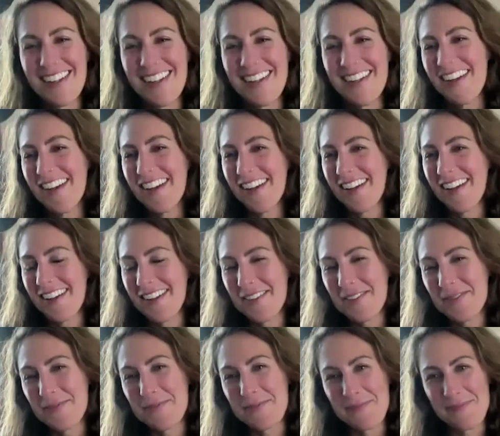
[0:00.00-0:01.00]
and
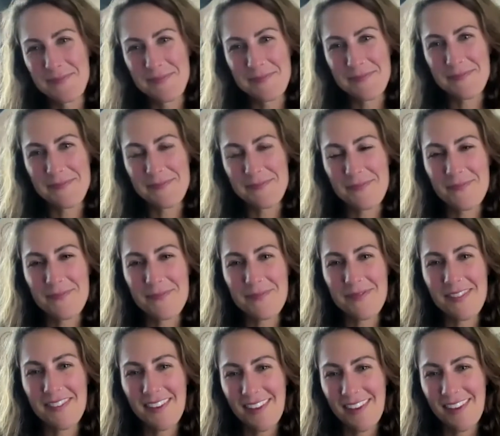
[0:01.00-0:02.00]
so
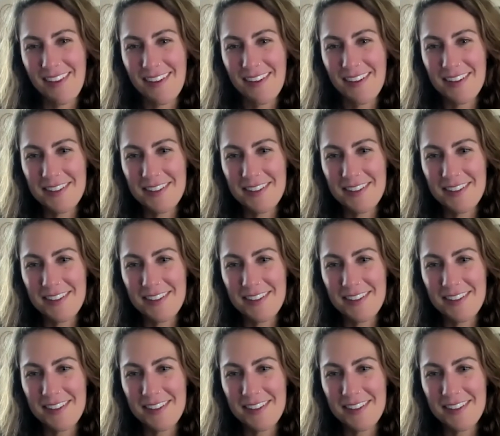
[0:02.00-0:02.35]
we get to this